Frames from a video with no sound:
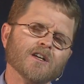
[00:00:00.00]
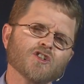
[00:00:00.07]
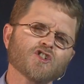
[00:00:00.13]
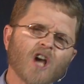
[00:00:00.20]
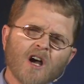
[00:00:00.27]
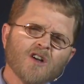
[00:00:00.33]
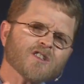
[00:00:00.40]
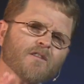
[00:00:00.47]

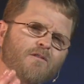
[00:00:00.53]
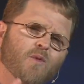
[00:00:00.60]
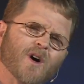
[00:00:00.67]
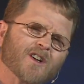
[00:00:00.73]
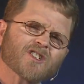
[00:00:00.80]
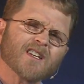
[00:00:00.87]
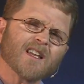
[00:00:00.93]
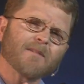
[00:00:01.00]
Joseph
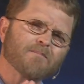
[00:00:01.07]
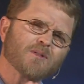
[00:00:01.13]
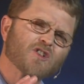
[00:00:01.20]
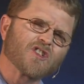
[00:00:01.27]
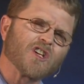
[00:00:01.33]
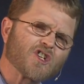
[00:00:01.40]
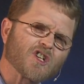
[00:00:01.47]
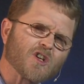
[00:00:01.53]
was in a
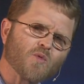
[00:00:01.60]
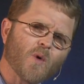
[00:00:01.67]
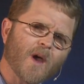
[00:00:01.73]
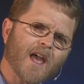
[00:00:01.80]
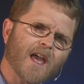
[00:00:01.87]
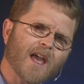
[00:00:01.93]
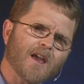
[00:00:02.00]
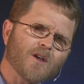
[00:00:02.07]
position
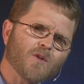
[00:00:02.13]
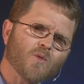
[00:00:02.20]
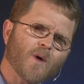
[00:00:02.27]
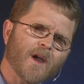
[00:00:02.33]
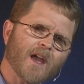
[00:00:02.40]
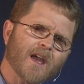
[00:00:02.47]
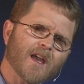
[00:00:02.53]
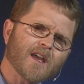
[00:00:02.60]
where
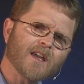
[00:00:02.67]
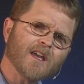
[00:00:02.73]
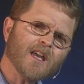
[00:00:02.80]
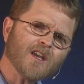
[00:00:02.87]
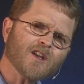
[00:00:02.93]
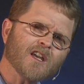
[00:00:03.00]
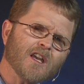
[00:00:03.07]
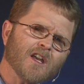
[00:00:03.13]

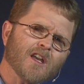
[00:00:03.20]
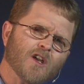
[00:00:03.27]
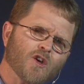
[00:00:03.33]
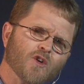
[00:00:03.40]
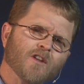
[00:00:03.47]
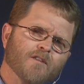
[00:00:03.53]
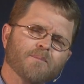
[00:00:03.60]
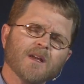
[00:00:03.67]
he
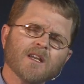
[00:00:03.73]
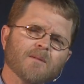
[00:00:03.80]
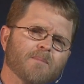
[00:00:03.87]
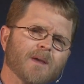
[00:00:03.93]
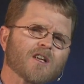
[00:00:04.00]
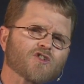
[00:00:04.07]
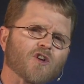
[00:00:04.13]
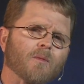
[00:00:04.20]
could have been in
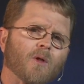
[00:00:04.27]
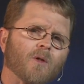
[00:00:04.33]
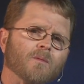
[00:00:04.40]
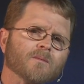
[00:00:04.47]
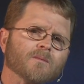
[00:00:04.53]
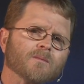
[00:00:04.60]
big trouble.